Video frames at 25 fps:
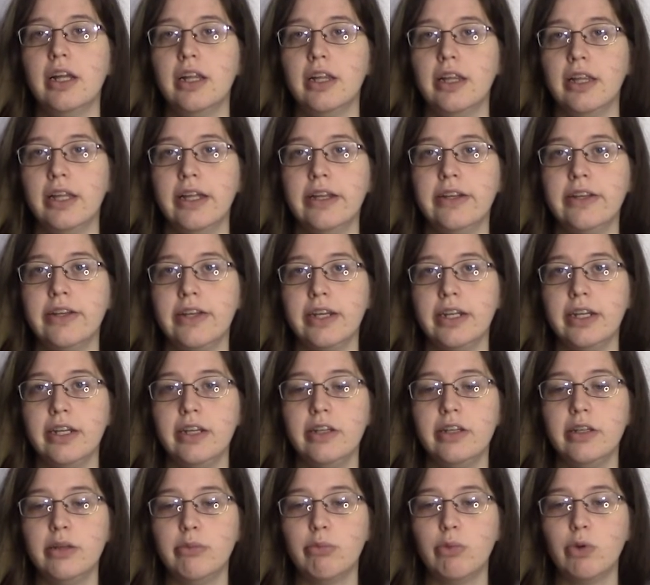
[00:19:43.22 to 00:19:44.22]
Let's get
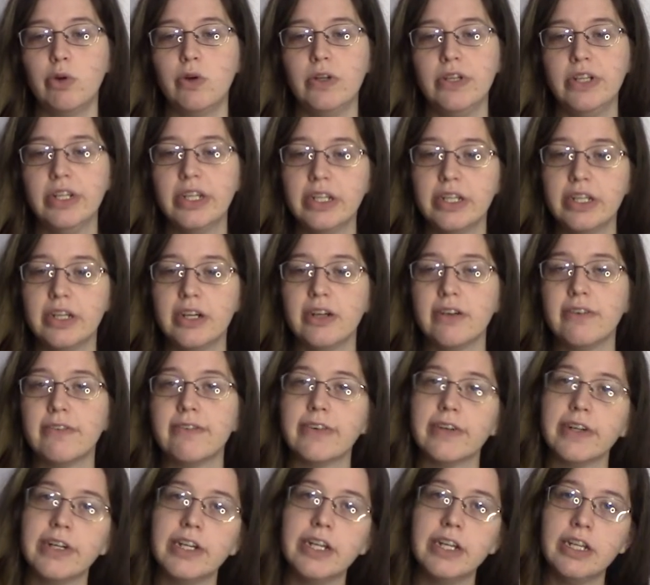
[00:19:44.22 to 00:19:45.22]
into more detail
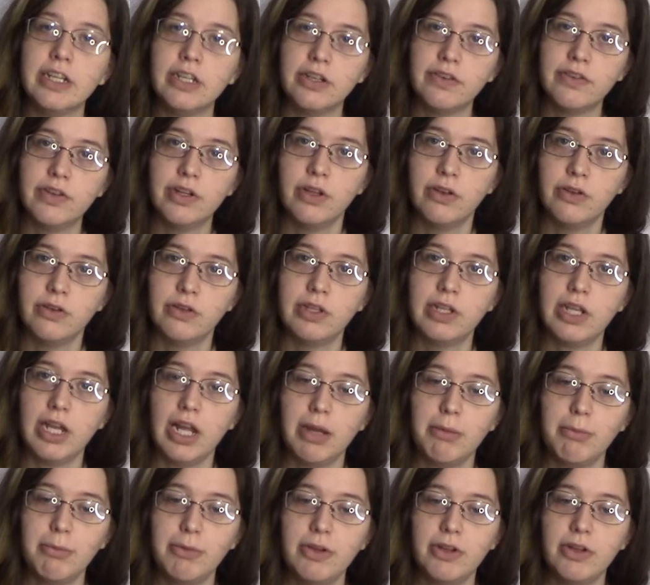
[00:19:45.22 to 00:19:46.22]
for each of those
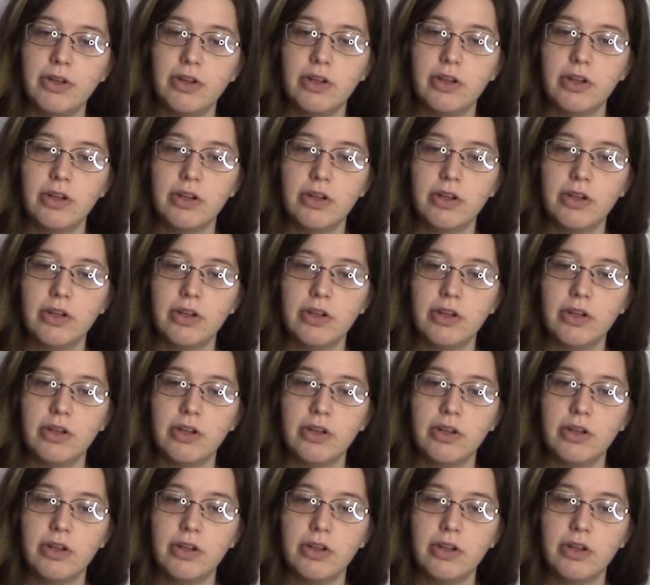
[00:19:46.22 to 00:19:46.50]
steps.